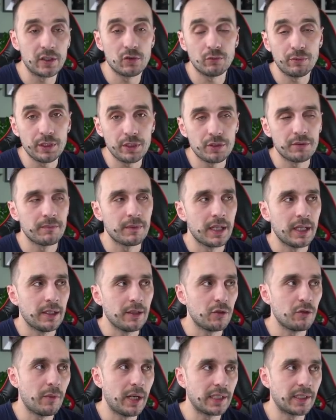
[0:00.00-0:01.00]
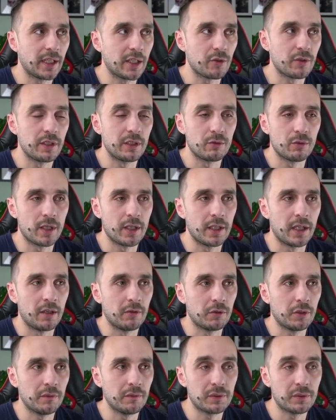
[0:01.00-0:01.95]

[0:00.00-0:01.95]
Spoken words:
which you might actually run out of.